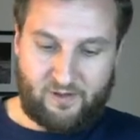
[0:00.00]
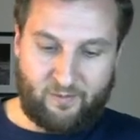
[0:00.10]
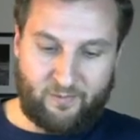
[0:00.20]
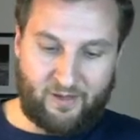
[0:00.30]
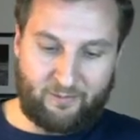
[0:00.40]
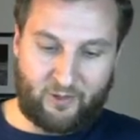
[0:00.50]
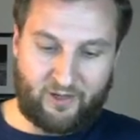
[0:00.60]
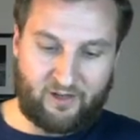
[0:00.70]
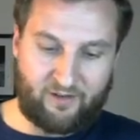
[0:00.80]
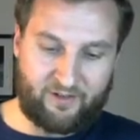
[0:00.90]
But I'm
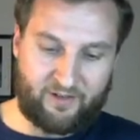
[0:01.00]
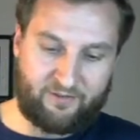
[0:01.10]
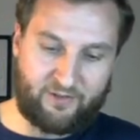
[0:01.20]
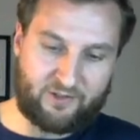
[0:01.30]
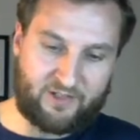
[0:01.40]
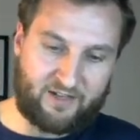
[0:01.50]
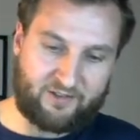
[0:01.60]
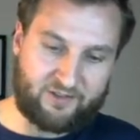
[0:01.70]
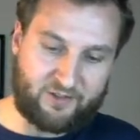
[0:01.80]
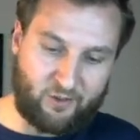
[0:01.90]
quite confident if those
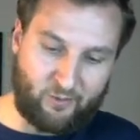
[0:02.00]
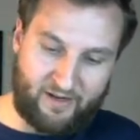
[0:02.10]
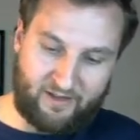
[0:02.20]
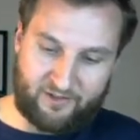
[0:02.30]
x's go away,